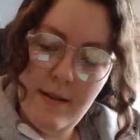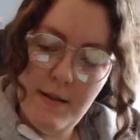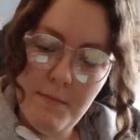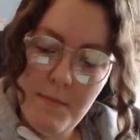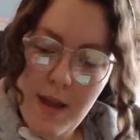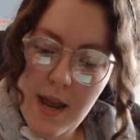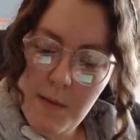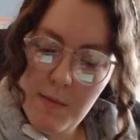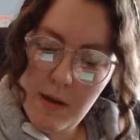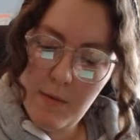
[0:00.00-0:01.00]

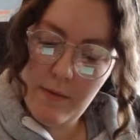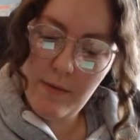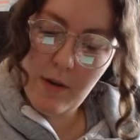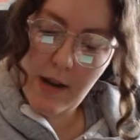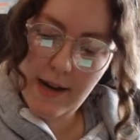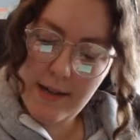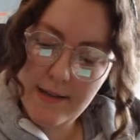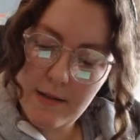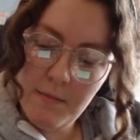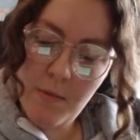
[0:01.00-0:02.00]
Maybe we've got like
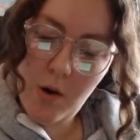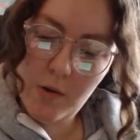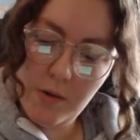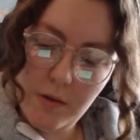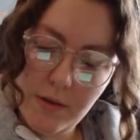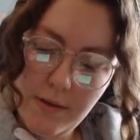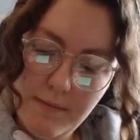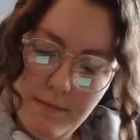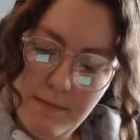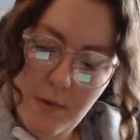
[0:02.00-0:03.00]
some old
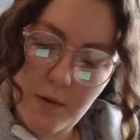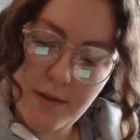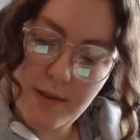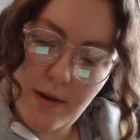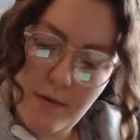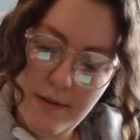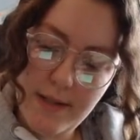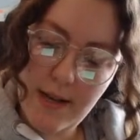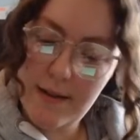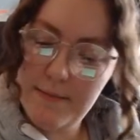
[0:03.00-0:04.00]
stones
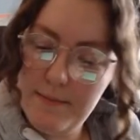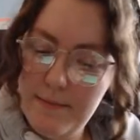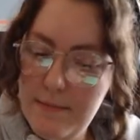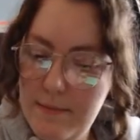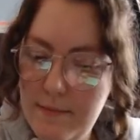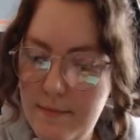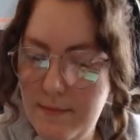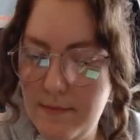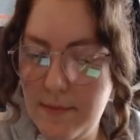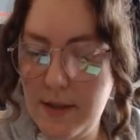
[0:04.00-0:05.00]
here,
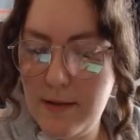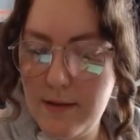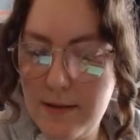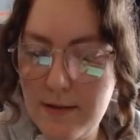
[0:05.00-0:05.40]
like this.